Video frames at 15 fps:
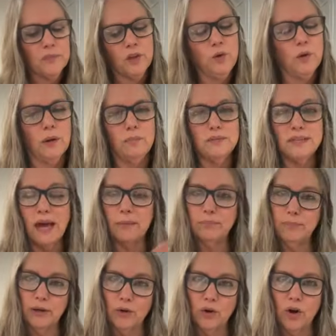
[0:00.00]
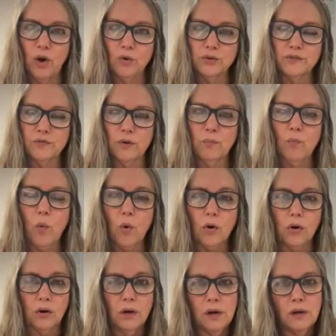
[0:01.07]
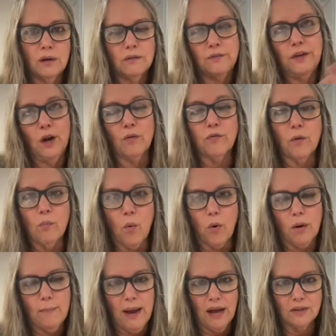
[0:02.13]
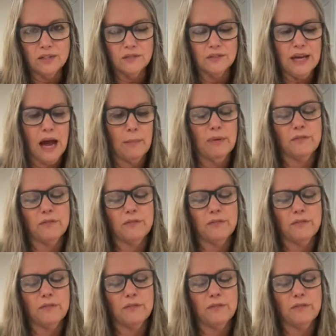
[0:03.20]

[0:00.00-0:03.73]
You can set bigger goals for more, you know, for more amounts of time.